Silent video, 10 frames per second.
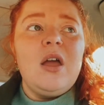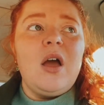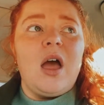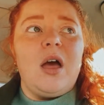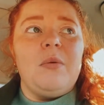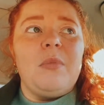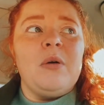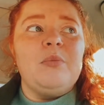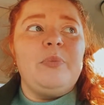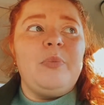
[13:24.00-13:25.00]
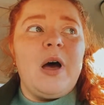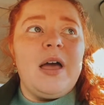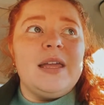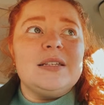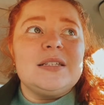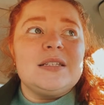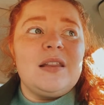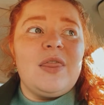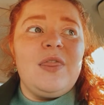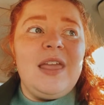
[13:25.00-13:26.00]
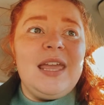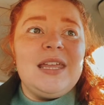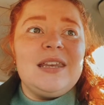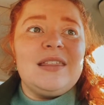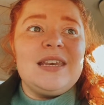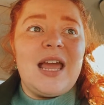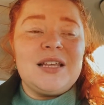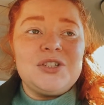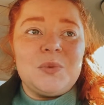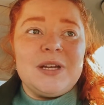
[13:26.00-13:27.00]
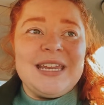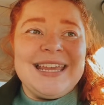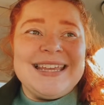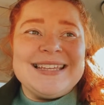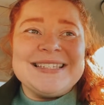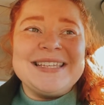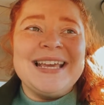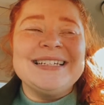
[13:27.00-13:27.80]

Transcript: But then the next one is